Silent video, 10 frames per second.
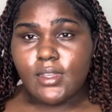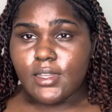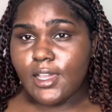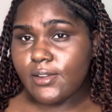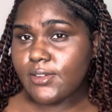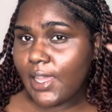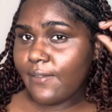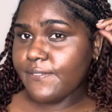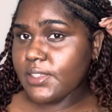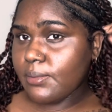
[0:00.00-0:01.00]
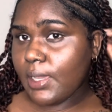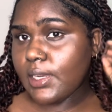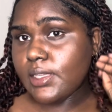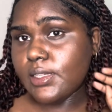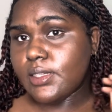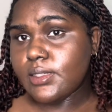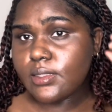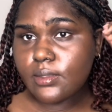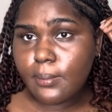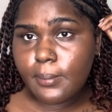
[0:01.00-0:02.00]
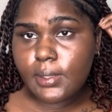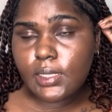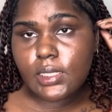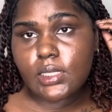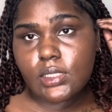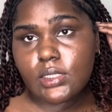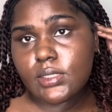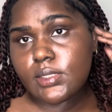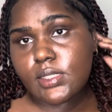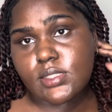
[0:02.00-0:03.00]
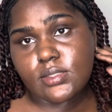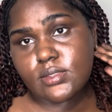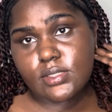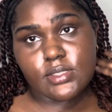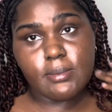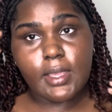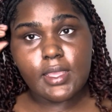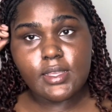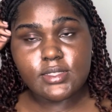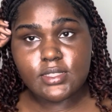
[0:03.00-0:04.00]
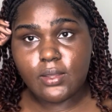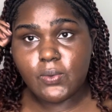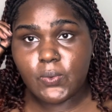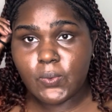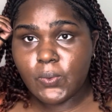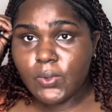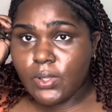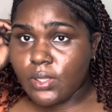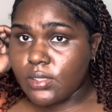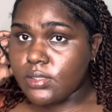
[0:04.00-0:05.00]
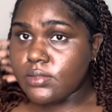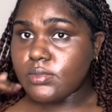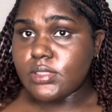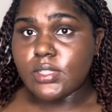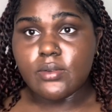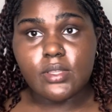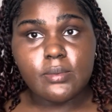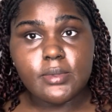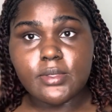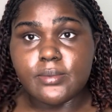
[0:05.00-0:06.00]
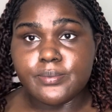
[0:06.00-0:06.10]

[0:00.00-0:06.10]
I don't know how I feel about it yet, but it's in my head, so I'm just gonna keep it.